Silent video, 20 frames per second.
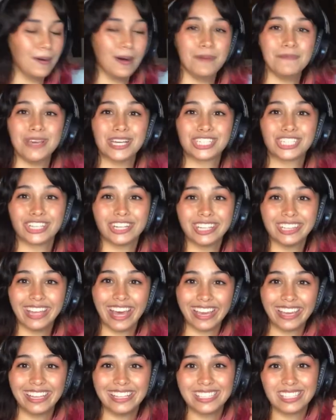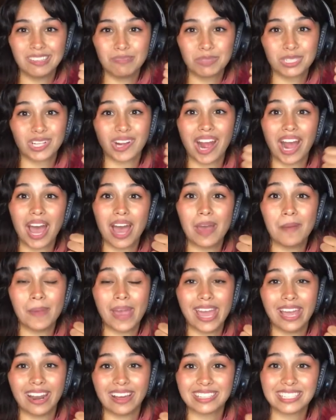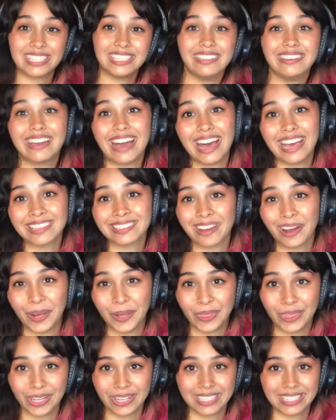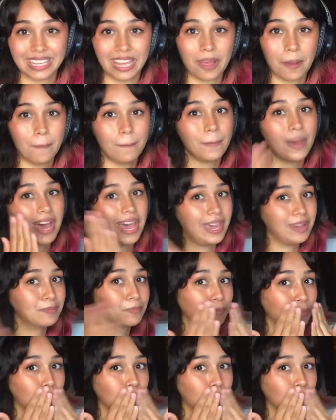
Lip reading: Make sure to like and subscribe, and I'll see you guys on Thursday. Bye!